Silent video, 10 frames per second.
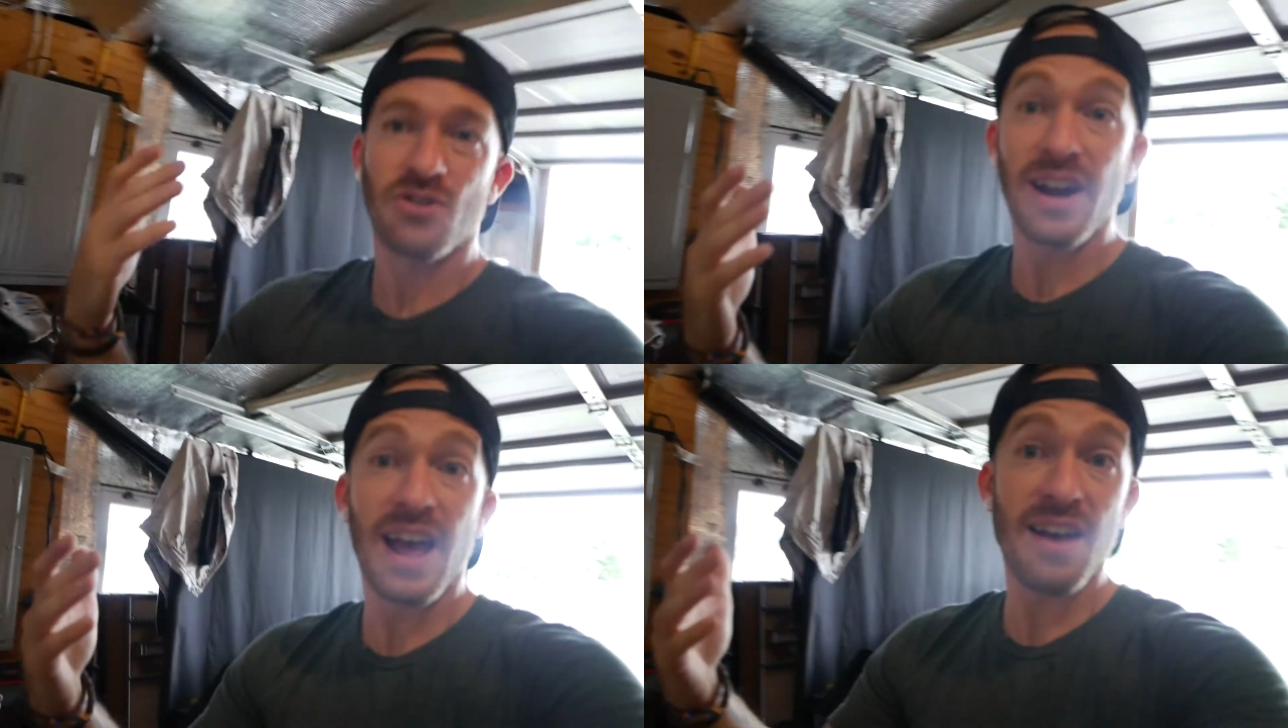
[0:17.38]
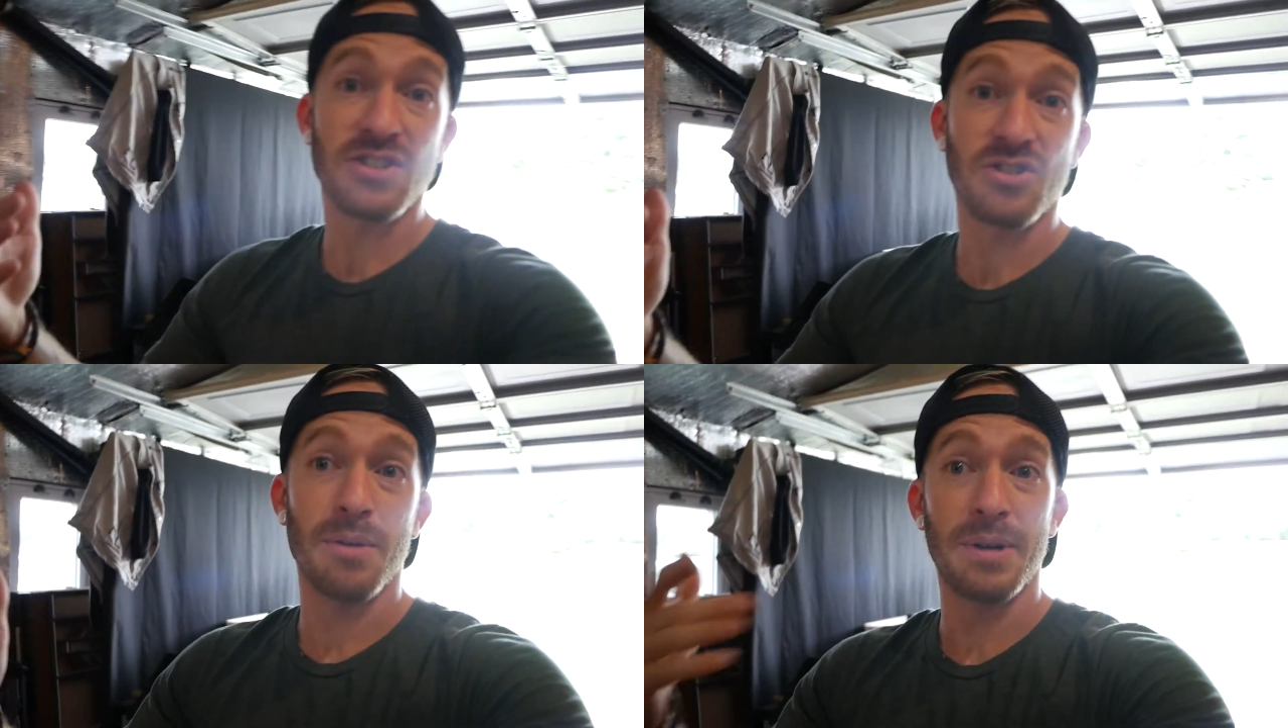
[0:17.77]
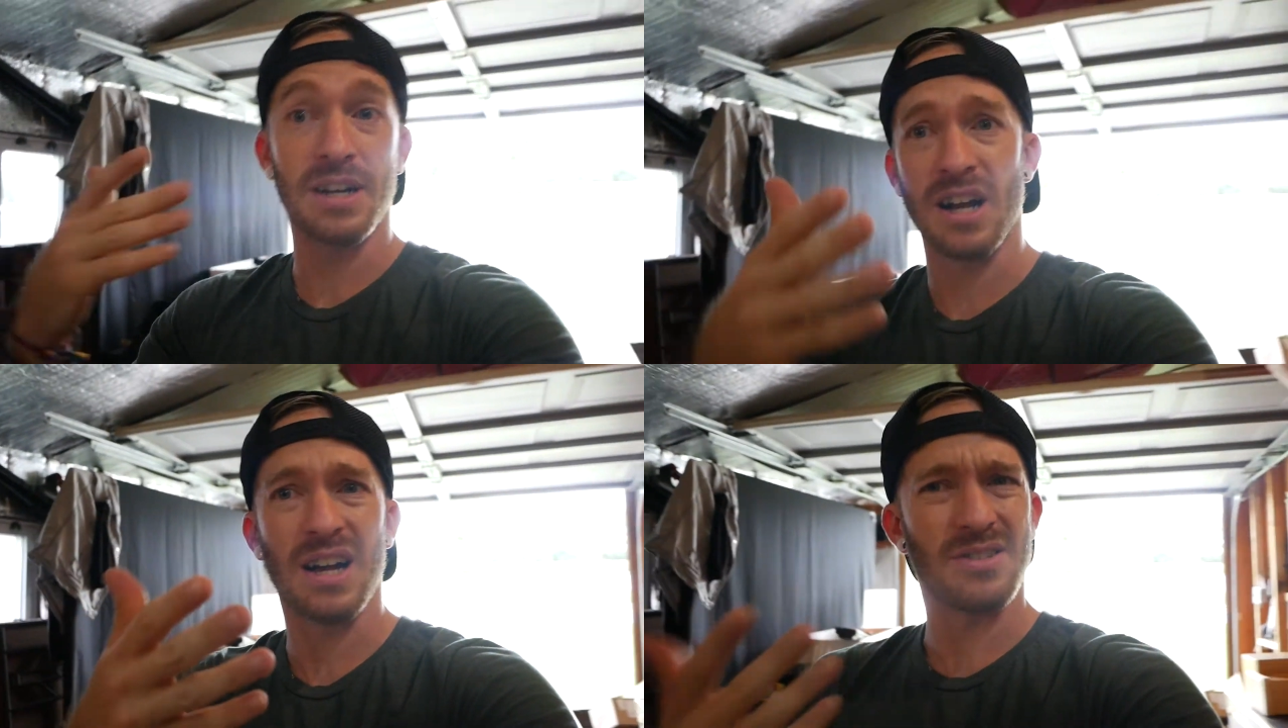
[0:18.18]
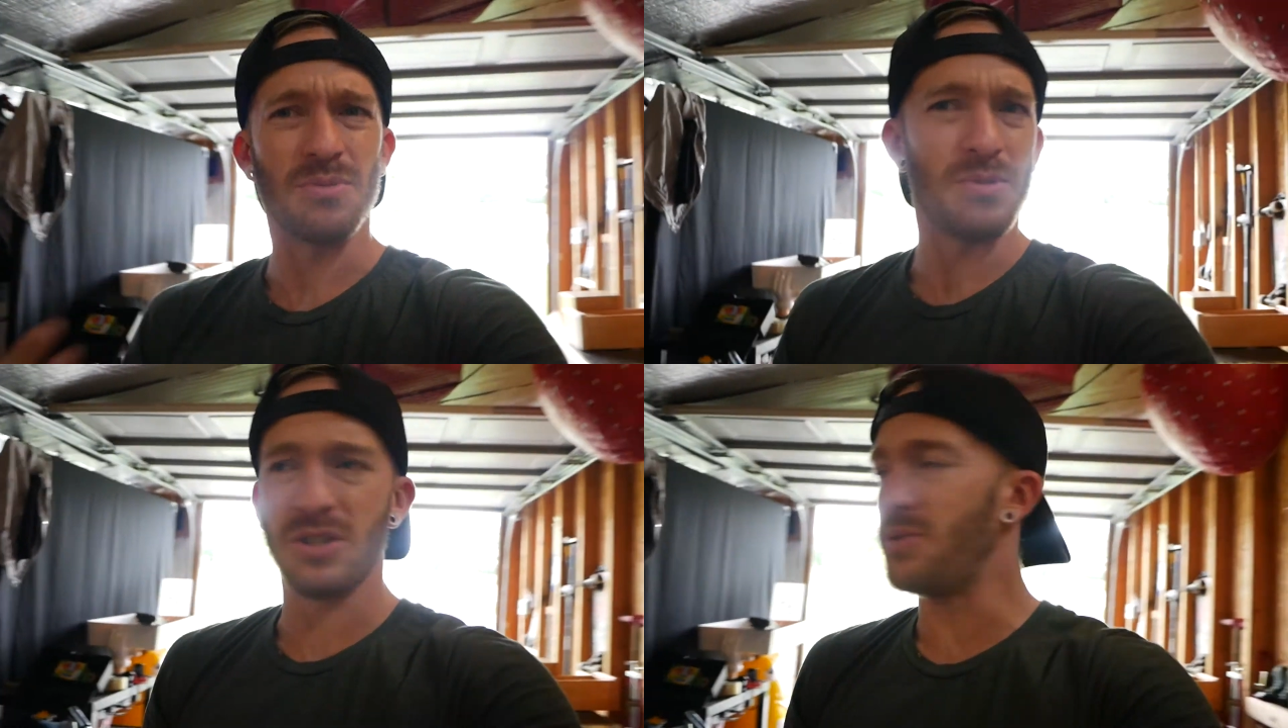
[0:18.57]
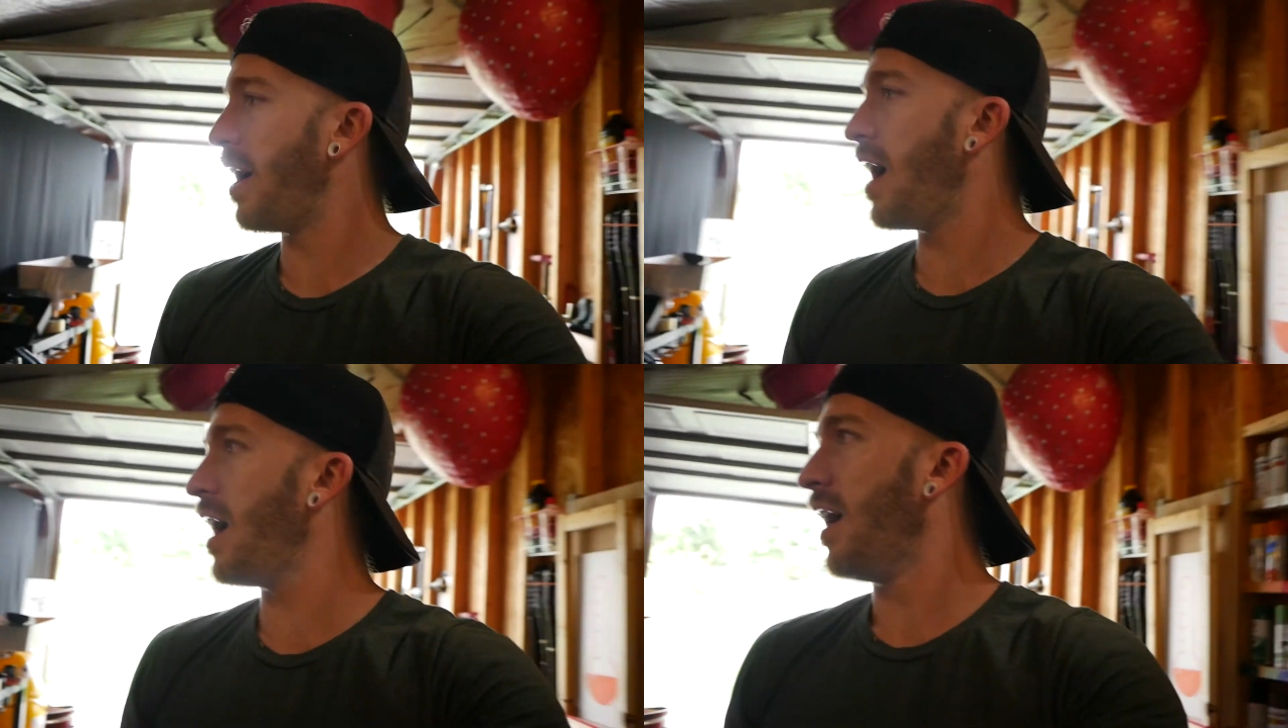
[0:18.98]
right, I have a strawberry costume, do you
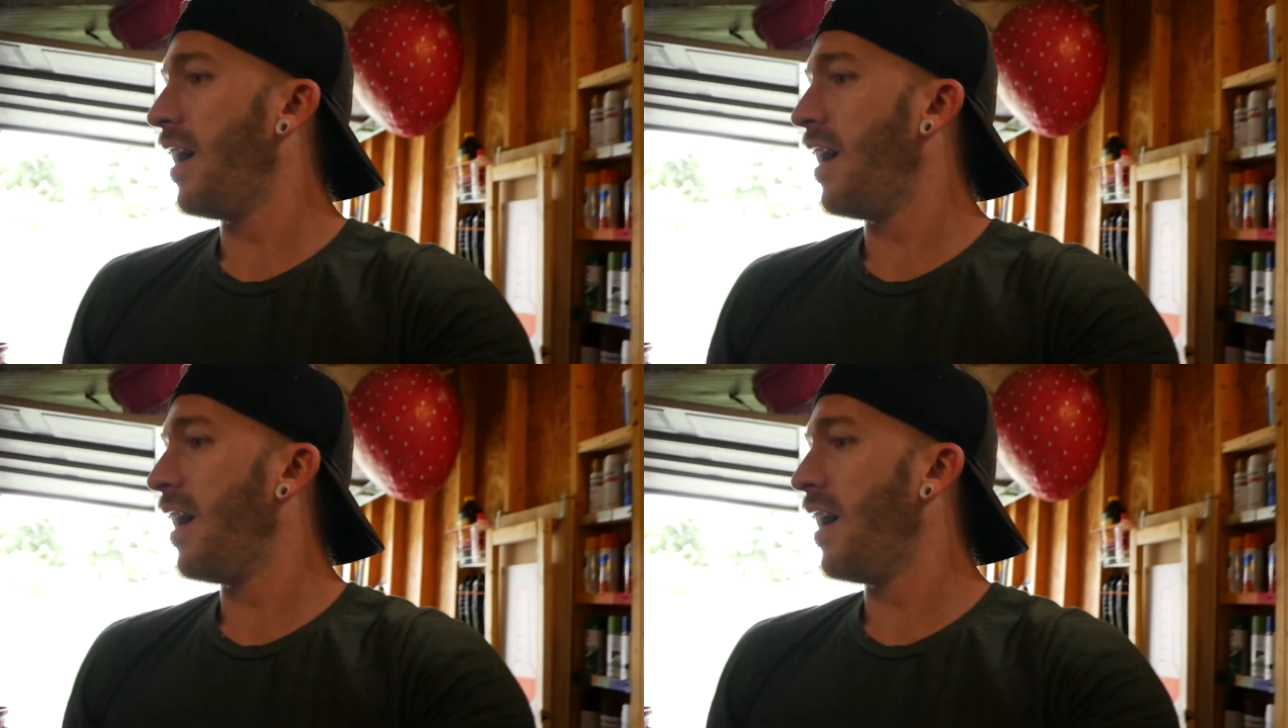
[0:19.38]
not?